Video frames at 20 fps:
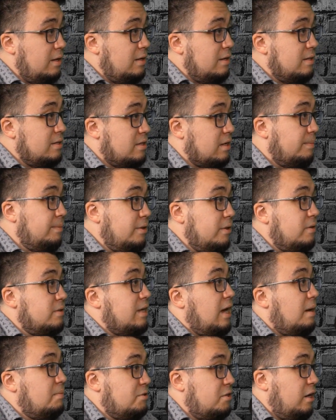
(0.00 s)
some of those
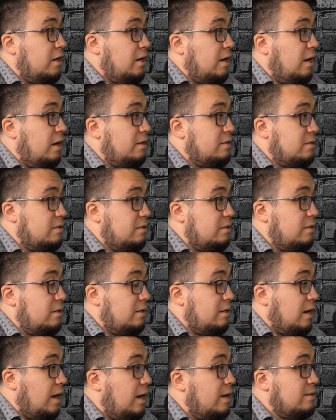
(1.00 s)
abstract
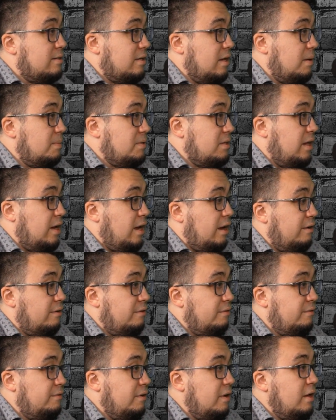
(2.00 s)
concepts that
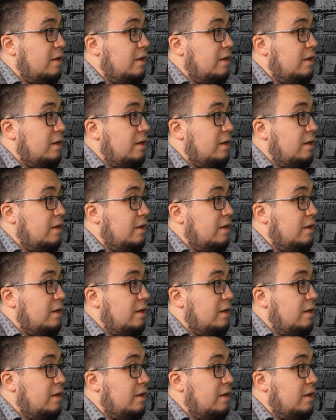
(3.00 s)
have